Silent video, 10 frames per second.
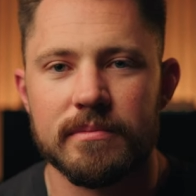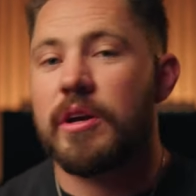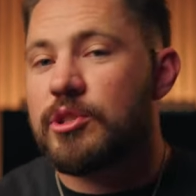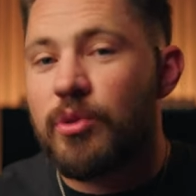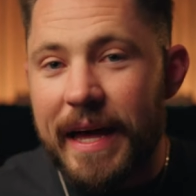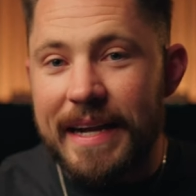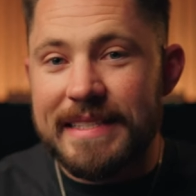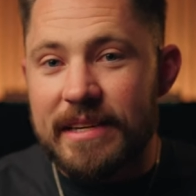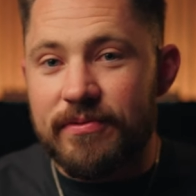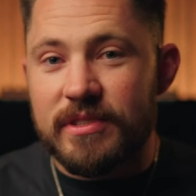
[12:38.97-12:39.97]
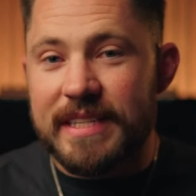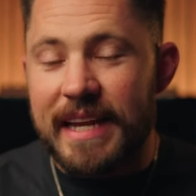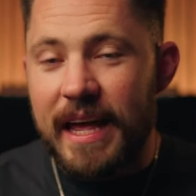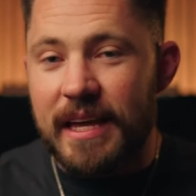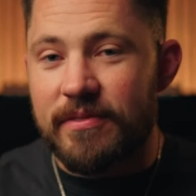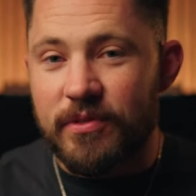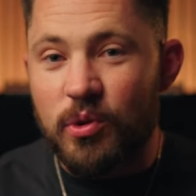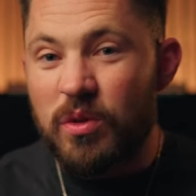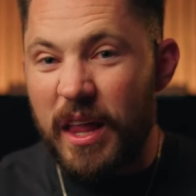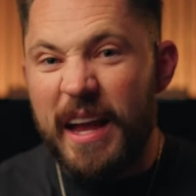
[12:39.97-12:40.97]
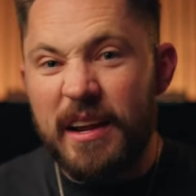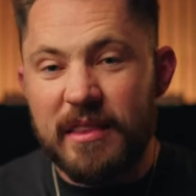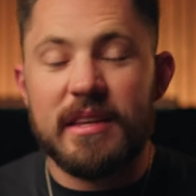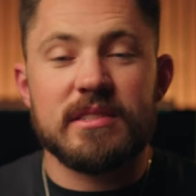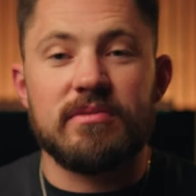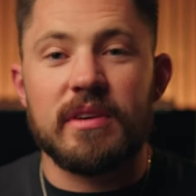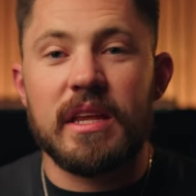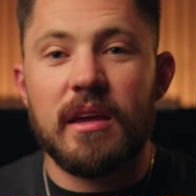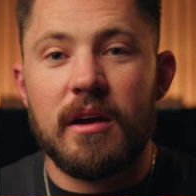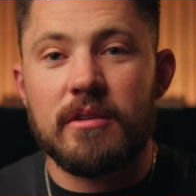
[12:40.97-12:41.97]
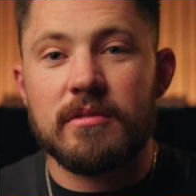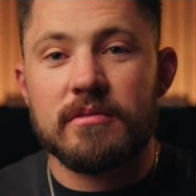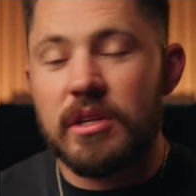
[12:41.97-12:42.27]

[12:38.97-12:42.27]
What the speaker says: All right, so that is it for today. If you liked this video,